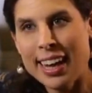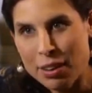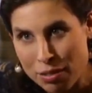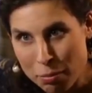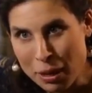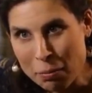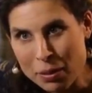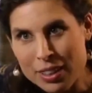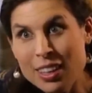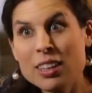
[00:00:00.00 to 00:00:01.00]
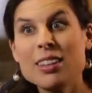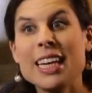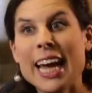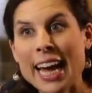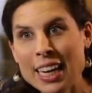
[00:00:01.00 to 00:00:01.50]
And remember that
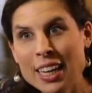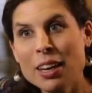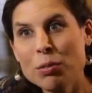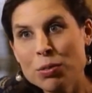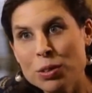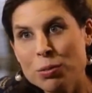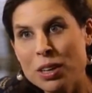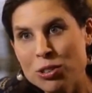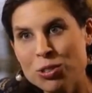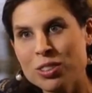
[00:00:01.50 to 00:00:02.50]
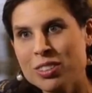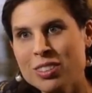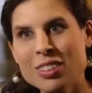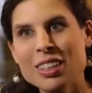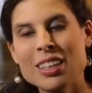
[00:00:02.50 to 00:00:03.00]
the end game for the
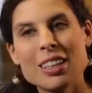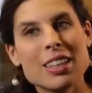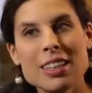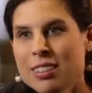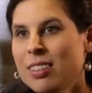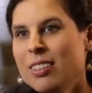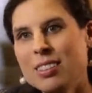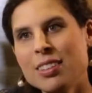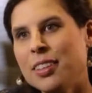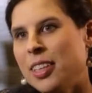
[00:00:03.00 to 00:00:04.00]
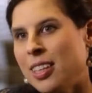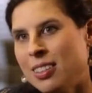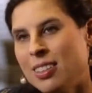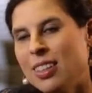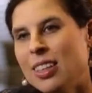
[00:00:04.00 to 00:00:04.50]
Russians is not
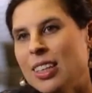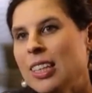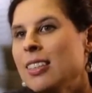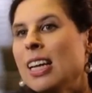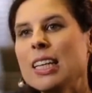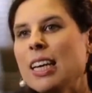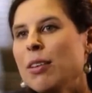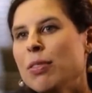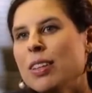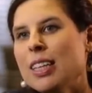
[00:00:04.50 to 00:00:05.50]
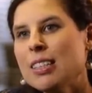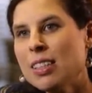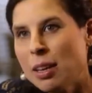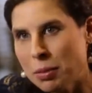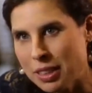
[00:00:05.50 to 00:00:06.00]
Syria, is not even the
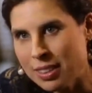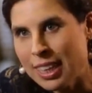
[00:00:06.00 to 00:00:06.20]
Islamic